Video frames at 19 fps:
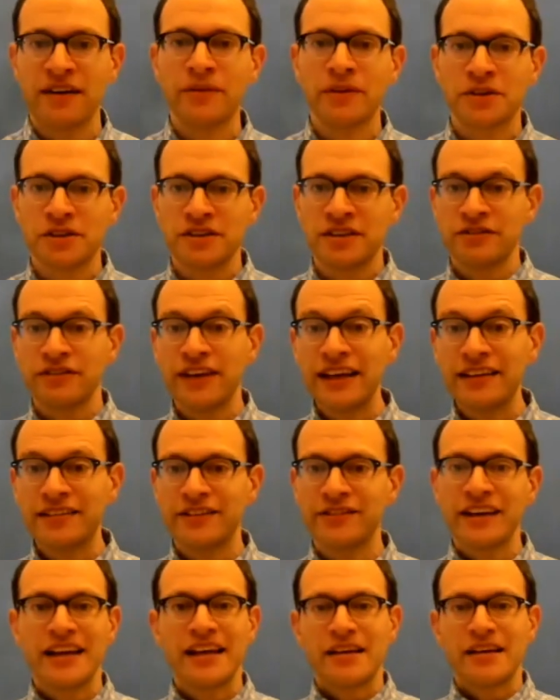which is
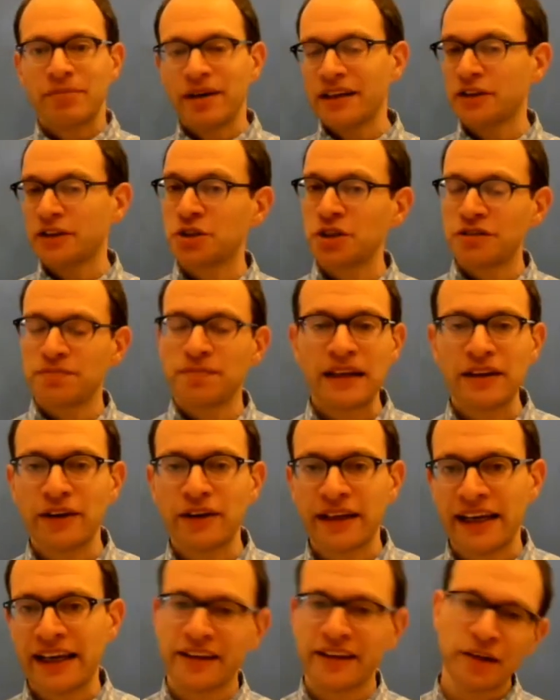invasive, but just by
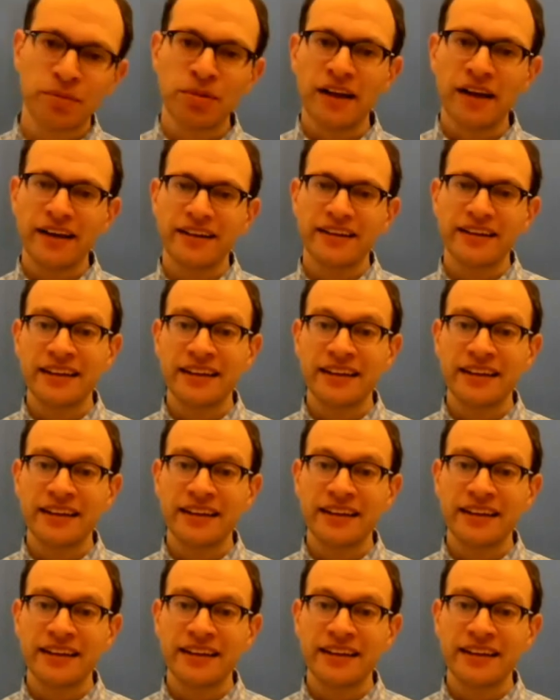looking at their blood.